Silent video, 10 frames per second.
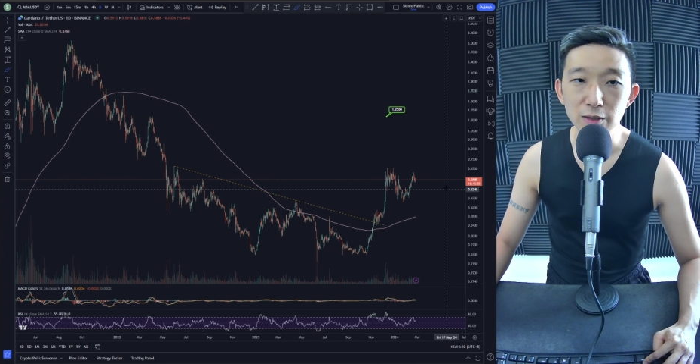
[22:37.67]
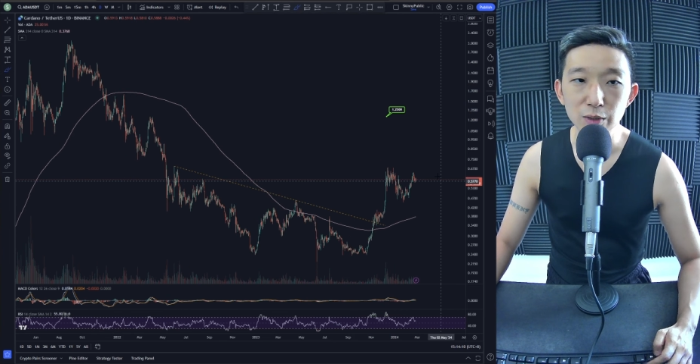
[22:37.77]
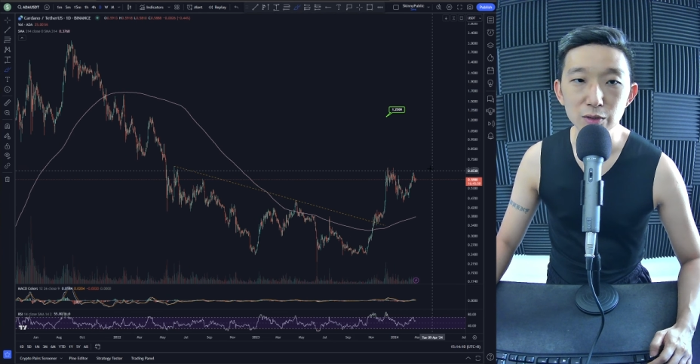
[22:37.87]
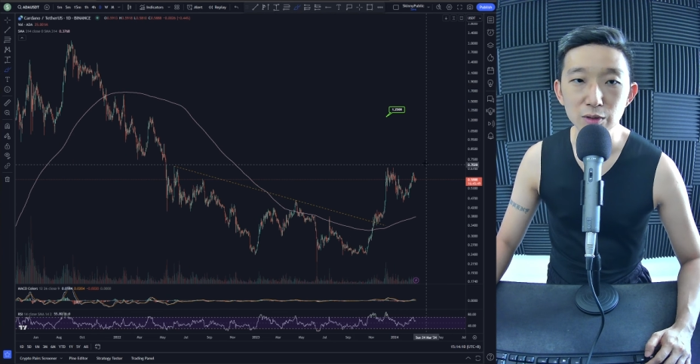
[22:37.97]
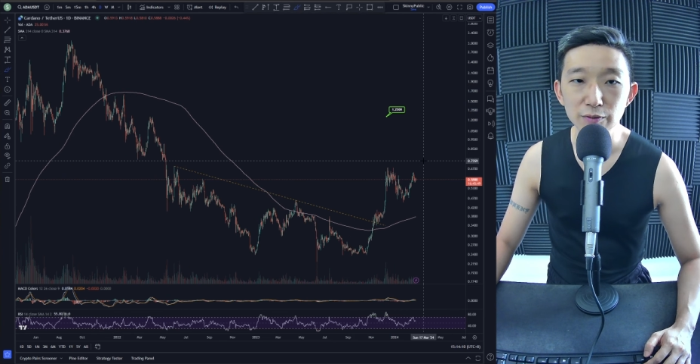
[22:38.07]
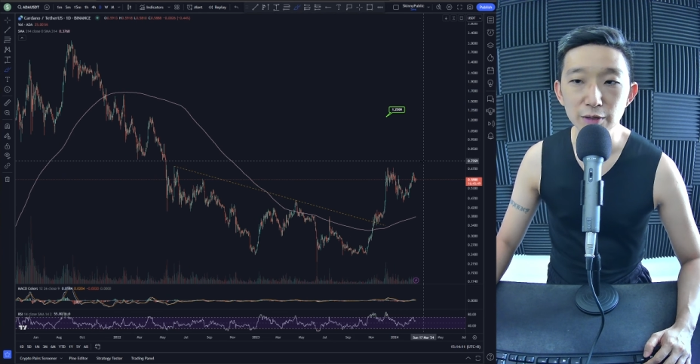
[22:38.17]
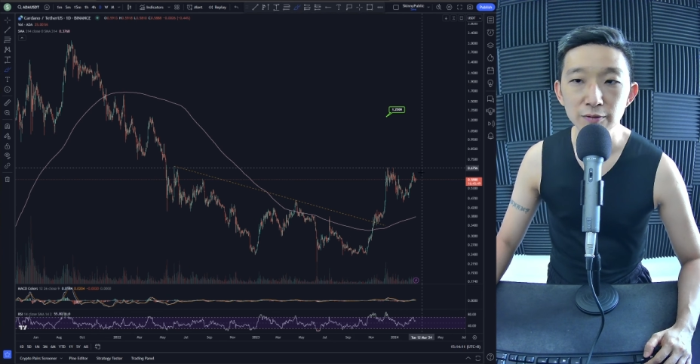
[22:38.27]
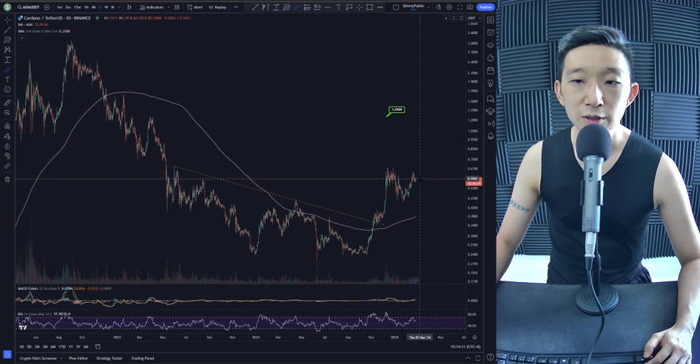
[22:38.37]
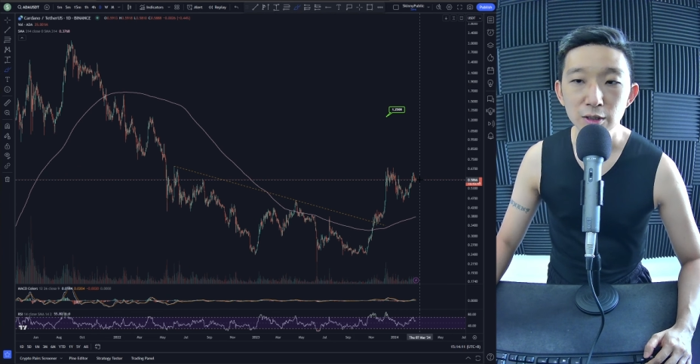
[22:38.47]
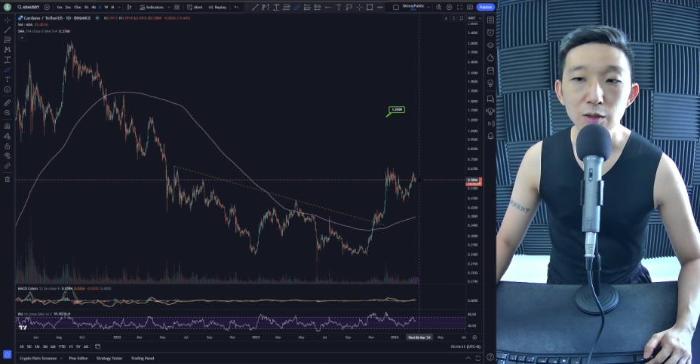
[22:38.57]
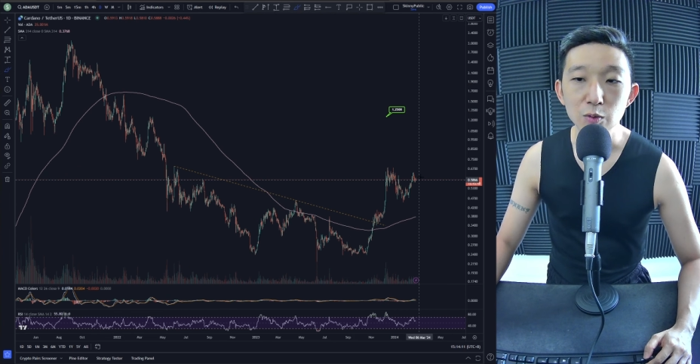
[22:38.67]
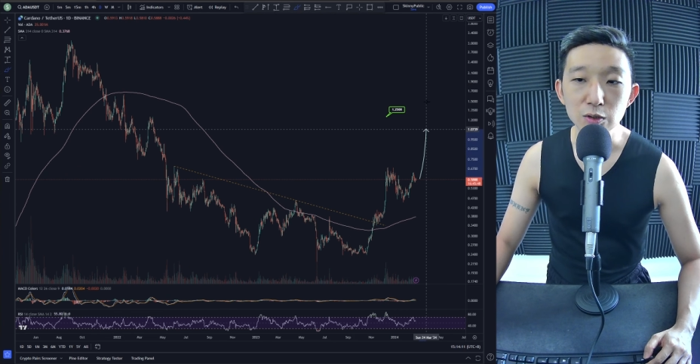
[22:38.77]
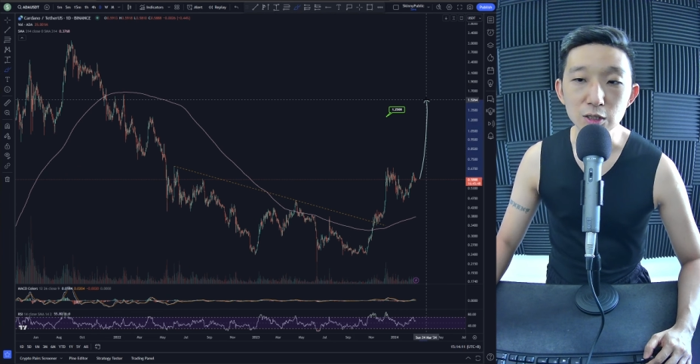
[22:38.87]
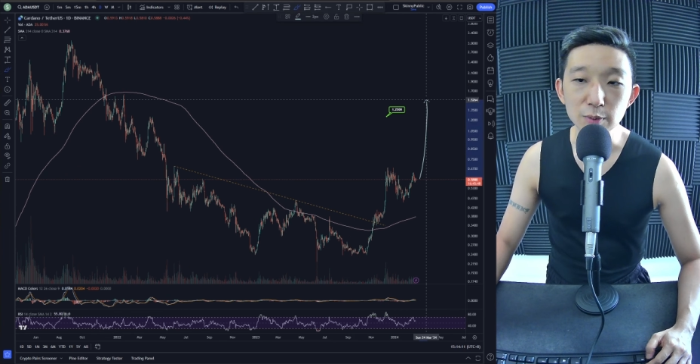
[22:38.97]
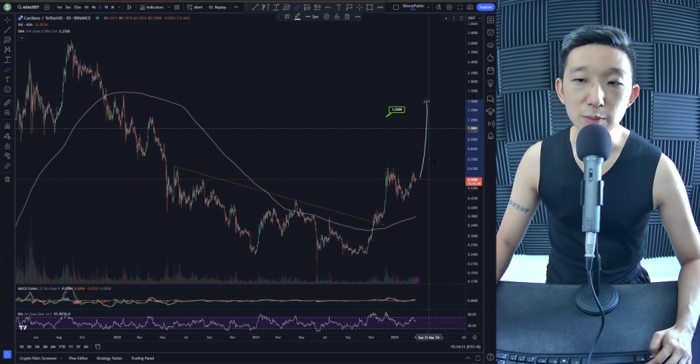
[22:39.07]
at 125, and we
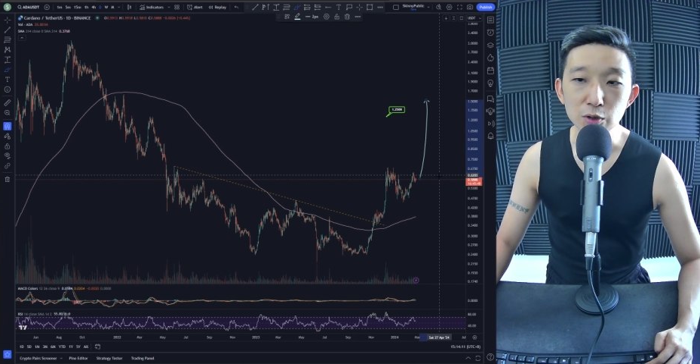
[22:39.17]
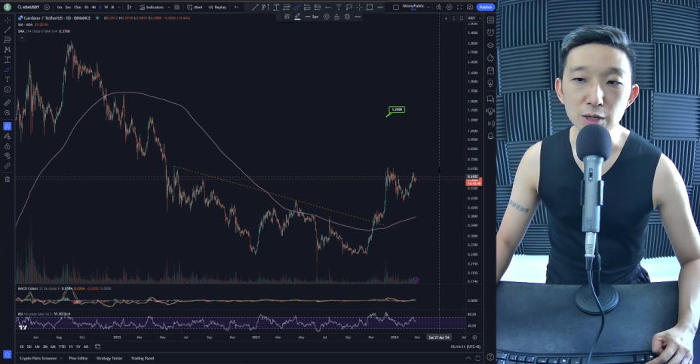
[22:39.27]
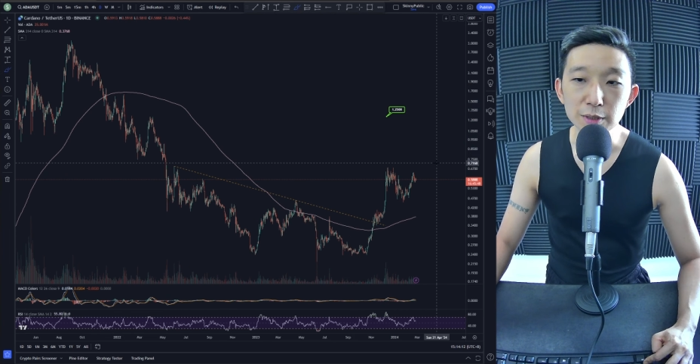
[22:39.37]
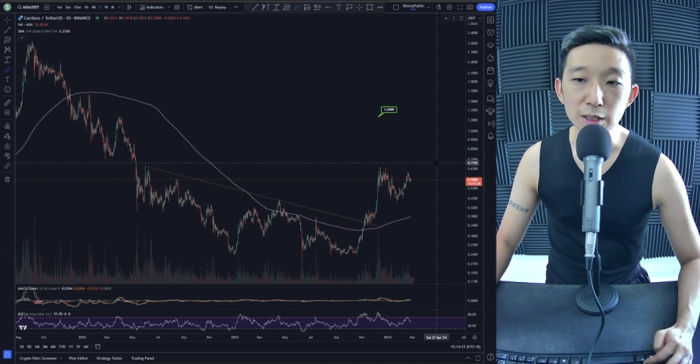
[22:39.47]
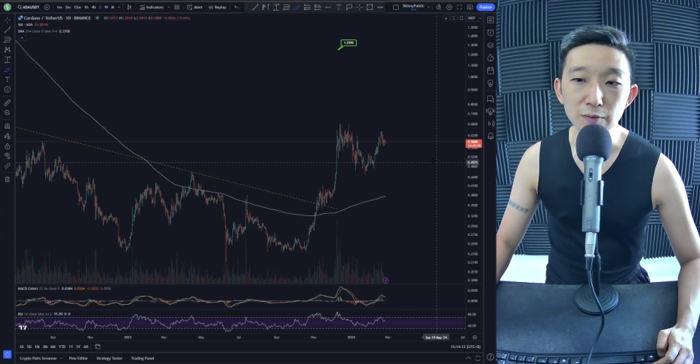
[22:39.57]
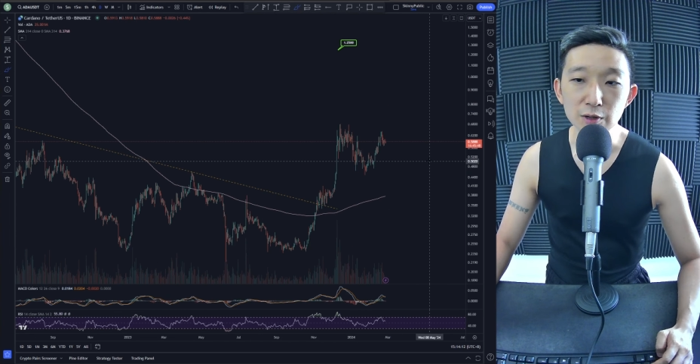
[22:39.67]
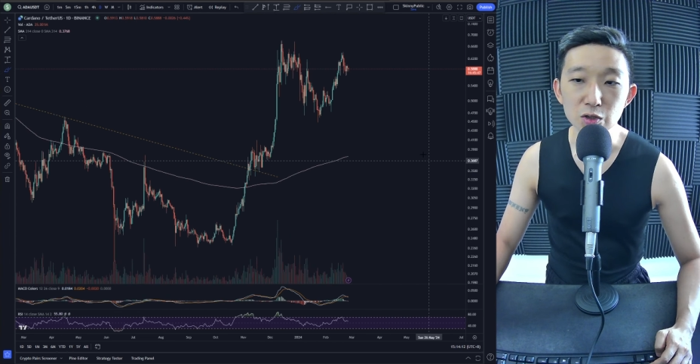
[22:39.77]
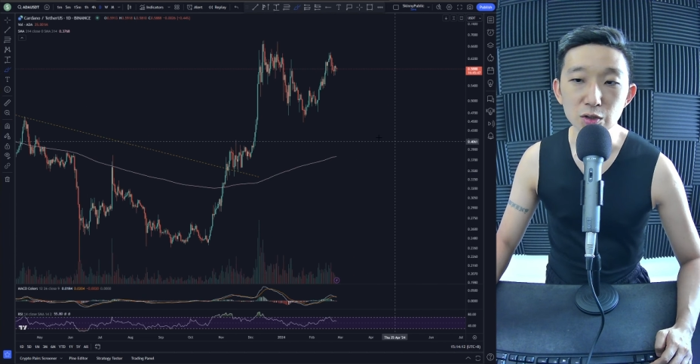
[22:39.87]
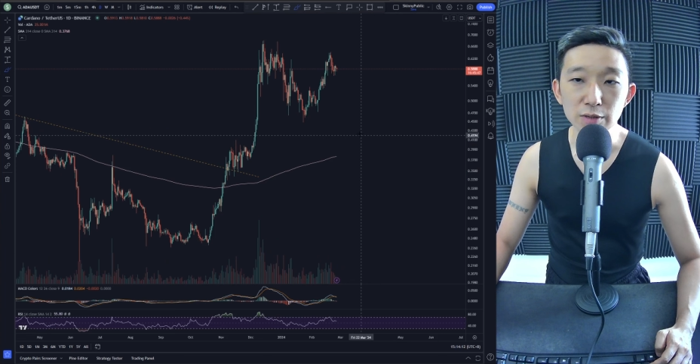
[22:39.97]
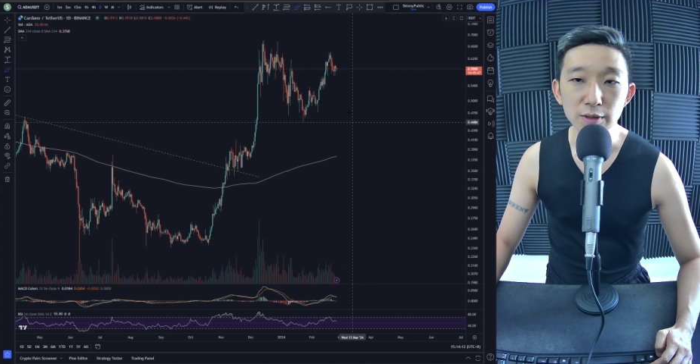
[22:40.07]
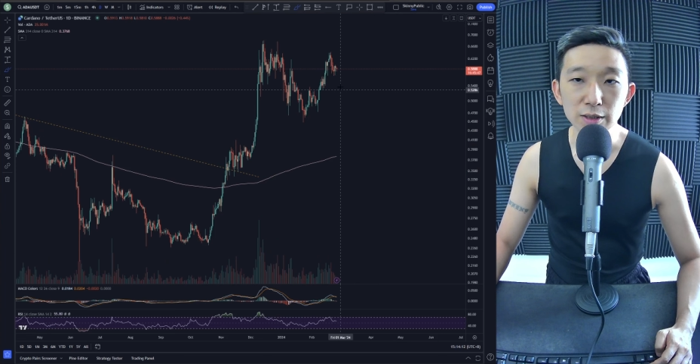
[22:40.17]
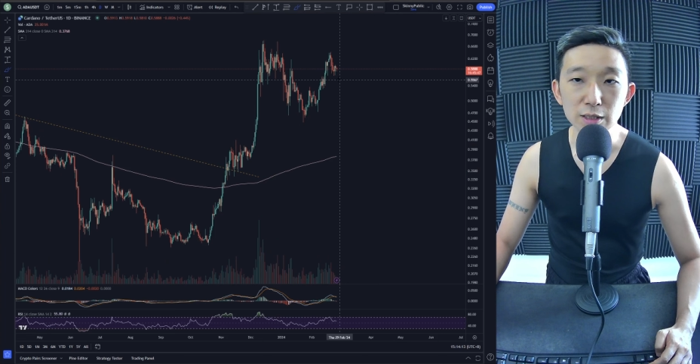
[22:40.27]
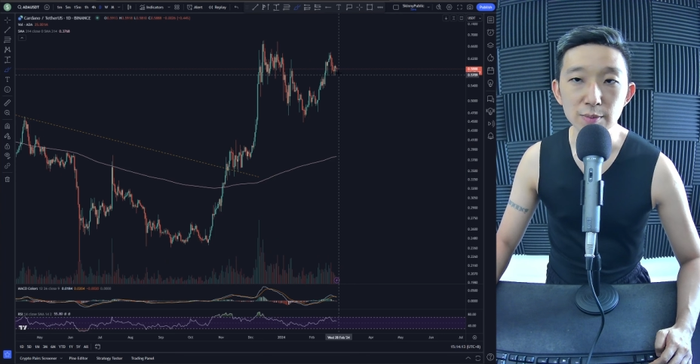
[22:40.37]
still expect more upside eventually, right?